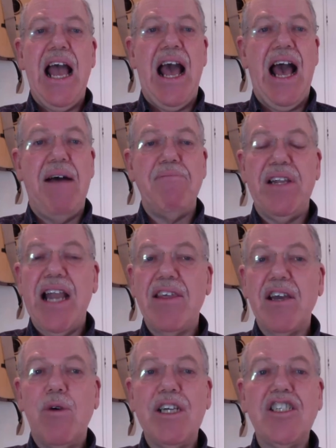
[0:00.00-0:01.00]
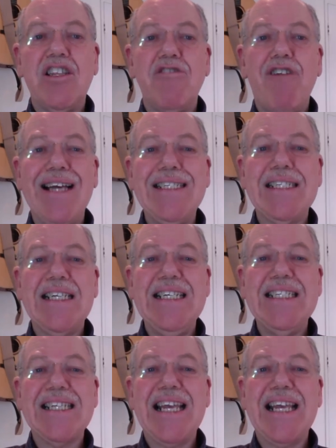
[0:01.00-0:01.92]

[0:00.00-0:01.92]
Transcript: Another question that arises is,